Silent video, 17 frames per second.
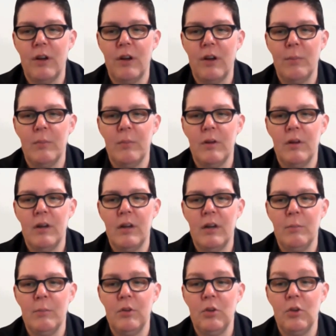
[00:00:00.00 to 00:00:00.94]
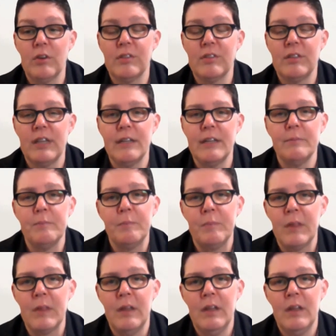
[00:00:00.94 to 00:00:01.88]
from New York
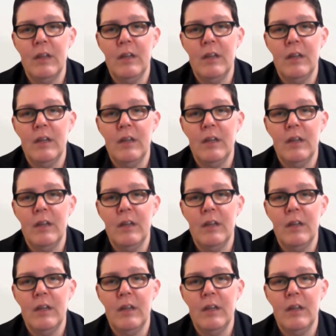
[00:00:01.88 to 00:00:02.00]
City